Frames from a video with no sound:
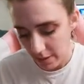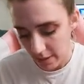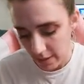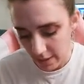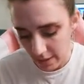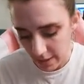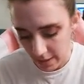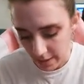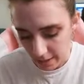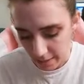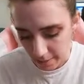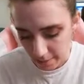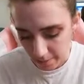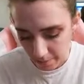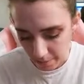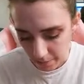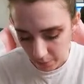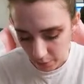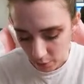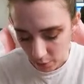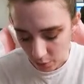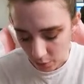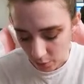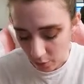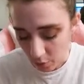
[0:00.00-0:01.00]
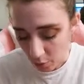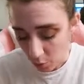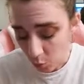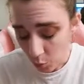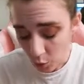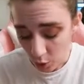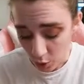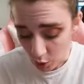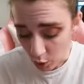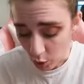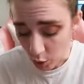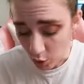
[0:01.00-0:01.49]
Or
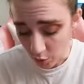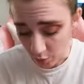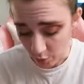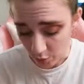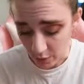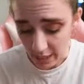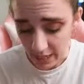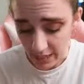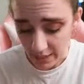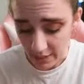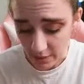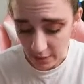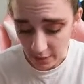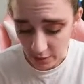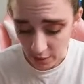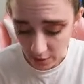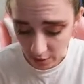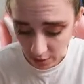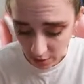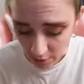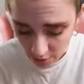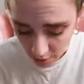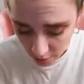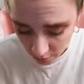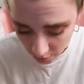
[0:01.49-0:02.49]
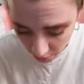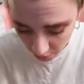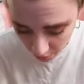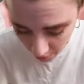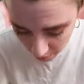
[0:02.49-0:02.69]
work over 8 stitches in total,